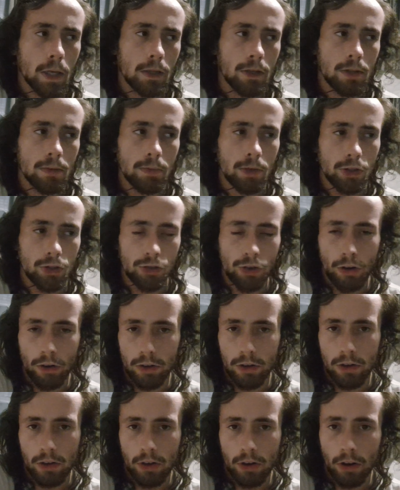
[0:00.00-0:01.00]
the
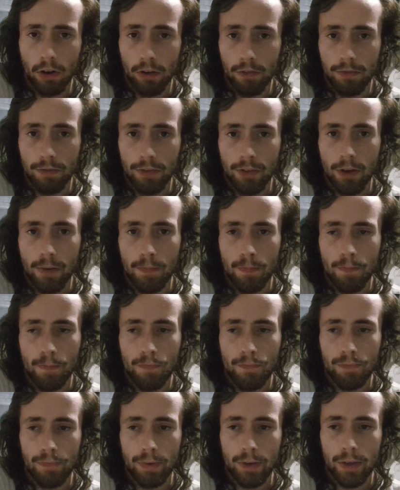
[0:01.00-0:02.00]
majority of them,
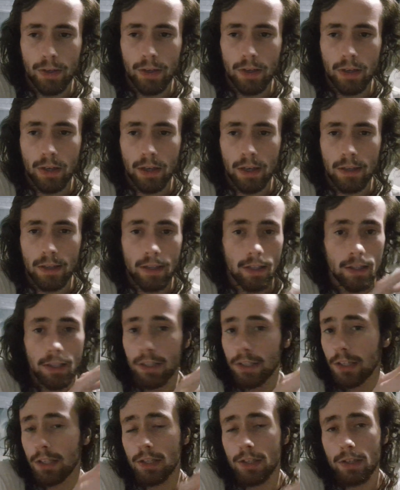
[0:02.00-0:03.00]
and
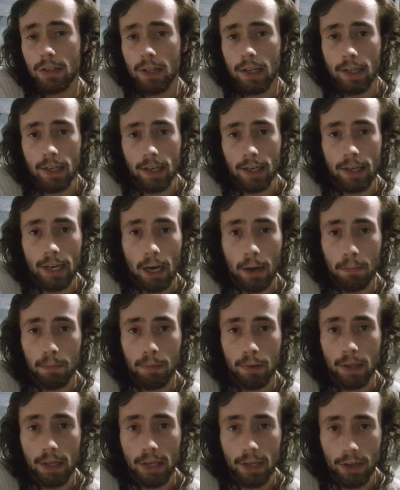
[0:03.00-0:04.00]
this isn't like a
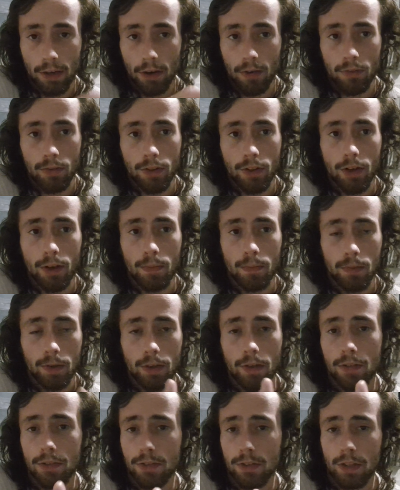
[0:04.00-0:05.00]
downplay on them,
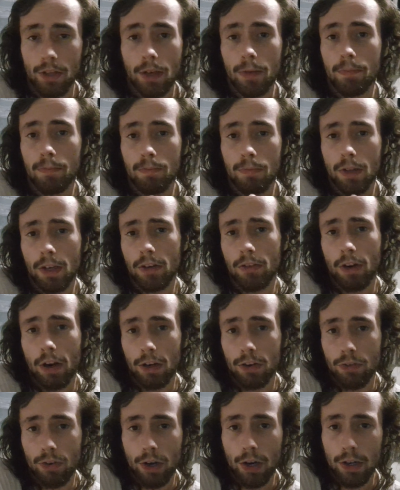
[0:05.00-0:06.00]
because they
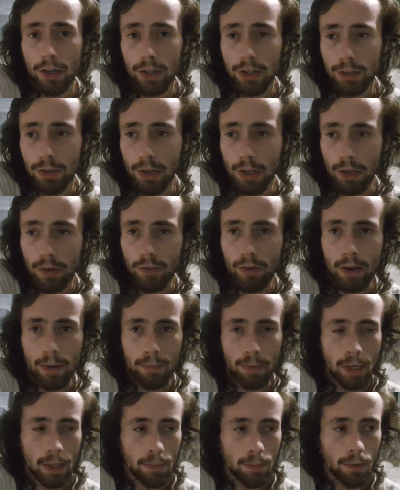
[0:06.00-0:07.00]
graduated, they're great
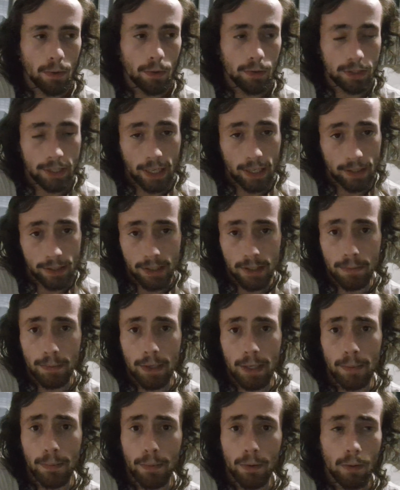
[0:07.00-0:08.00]
people, talented
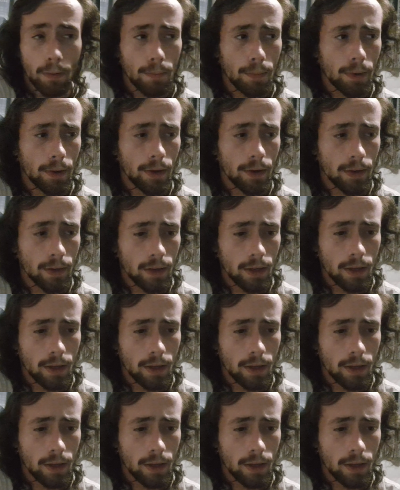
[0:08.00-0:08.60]
people, but